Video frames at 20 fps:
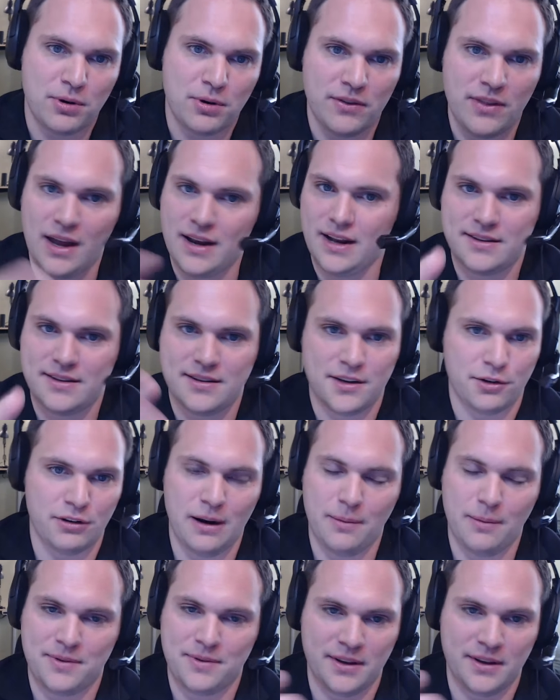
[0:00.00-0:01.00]
on that, not to
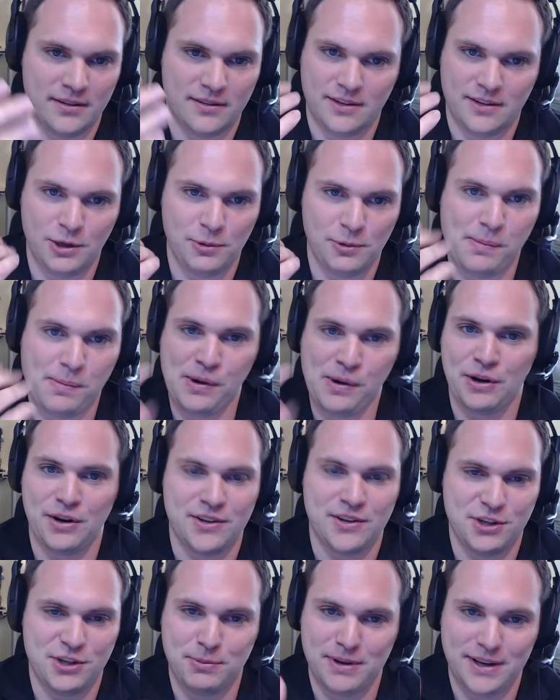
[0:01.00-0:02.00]
interrupt, and you know, sure.
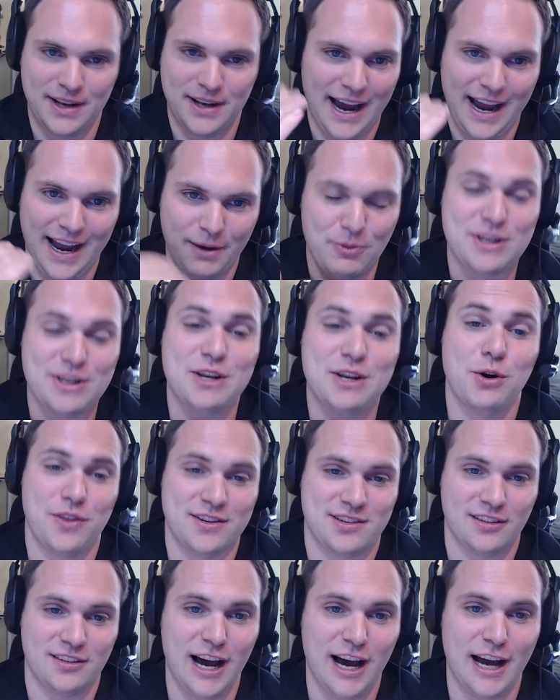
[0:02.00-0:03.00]
see you, but we deal with
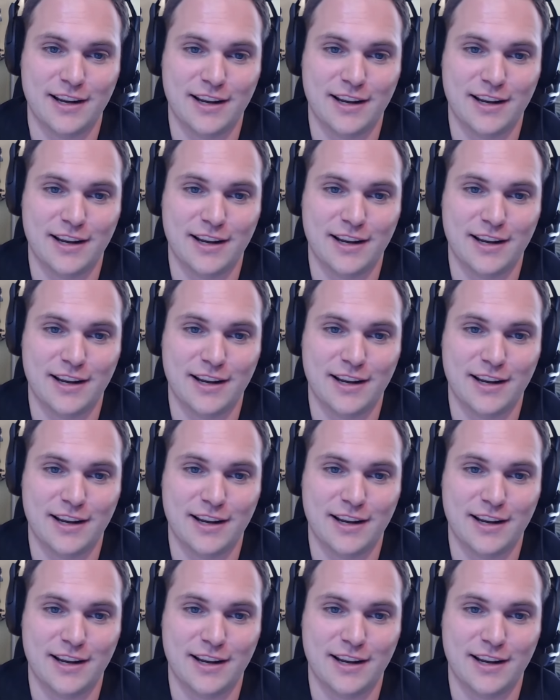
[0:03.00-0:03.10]
this a lot.